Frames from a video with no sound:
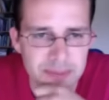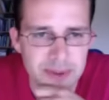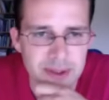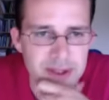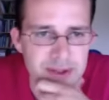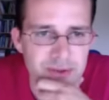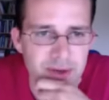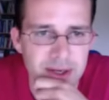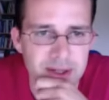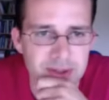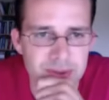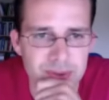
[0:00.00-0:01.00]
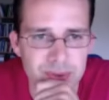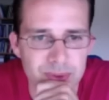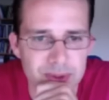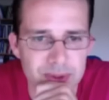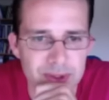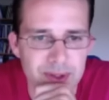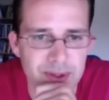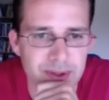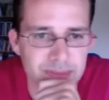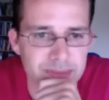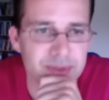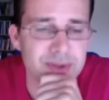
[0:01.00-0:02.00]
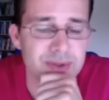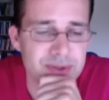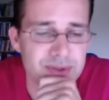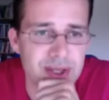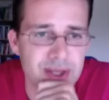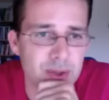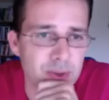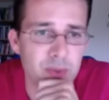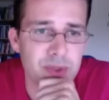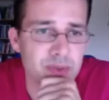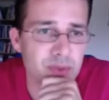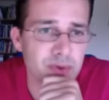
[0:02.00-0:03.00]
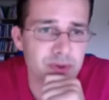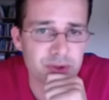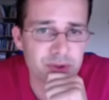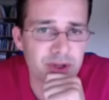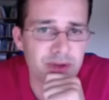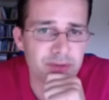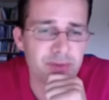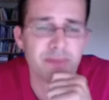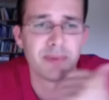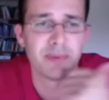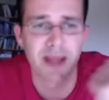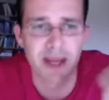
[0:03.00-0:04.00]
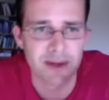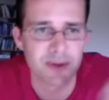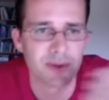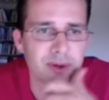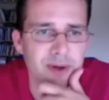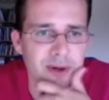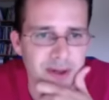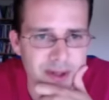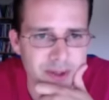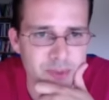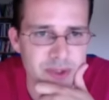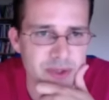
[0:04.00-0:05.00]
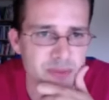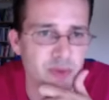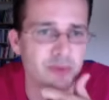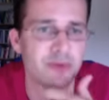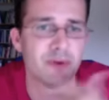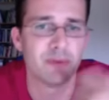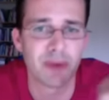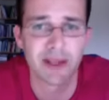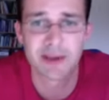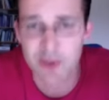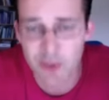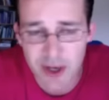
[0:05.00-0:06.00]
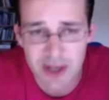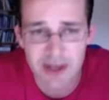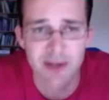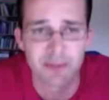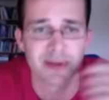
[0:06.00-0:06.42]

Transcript: can try to uh, to see which move should have been played or uh, which move you played correctly.